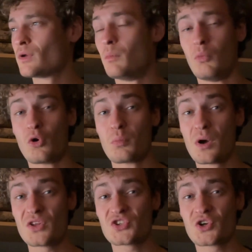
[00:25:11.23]
More
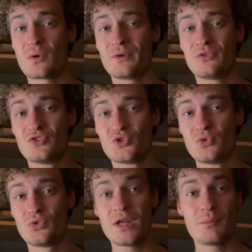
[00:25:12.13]
mods coming soon
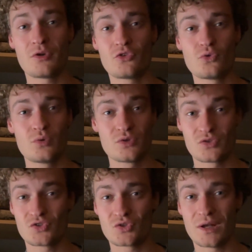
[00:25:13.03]
to the MR2.
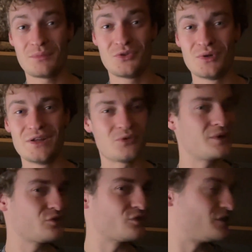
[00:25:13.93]
So let me do a little
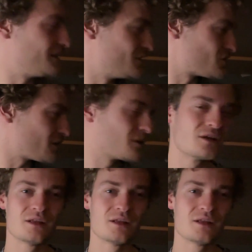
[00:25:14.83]
bit of a teaser.